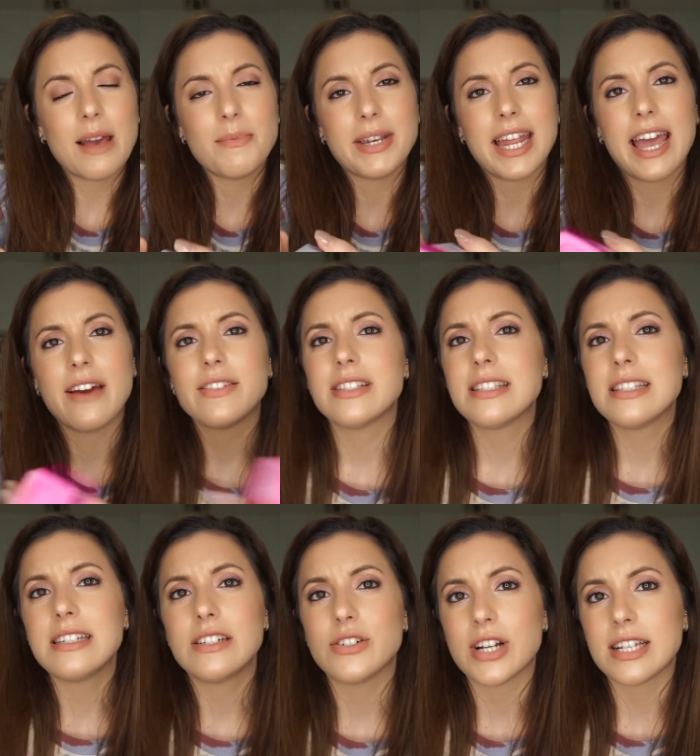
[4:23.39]
I mean, I haven't seen
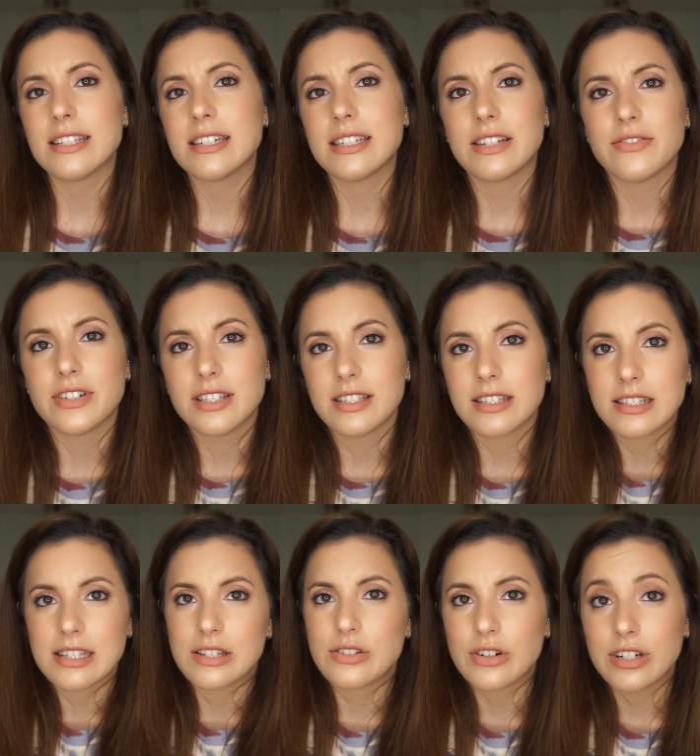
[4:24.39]
a drastic difference since
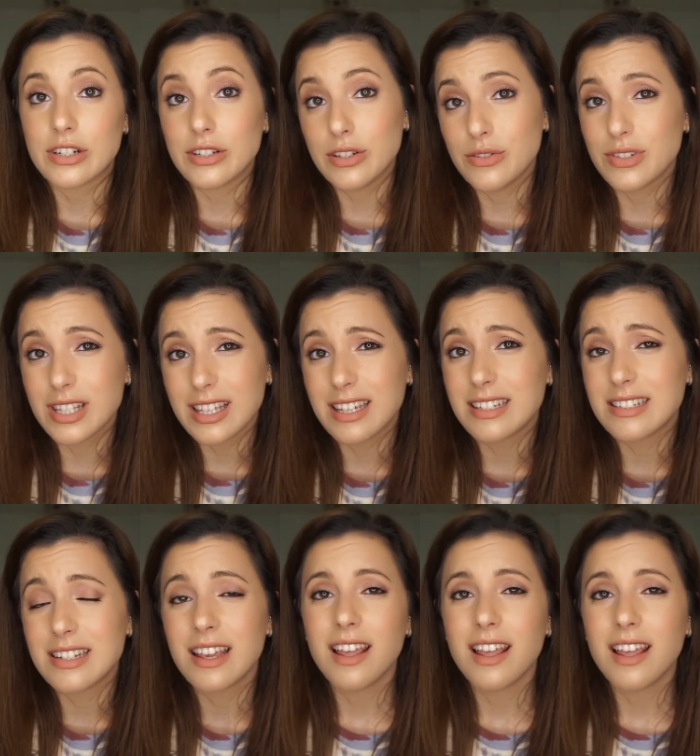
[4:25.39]
I started using it,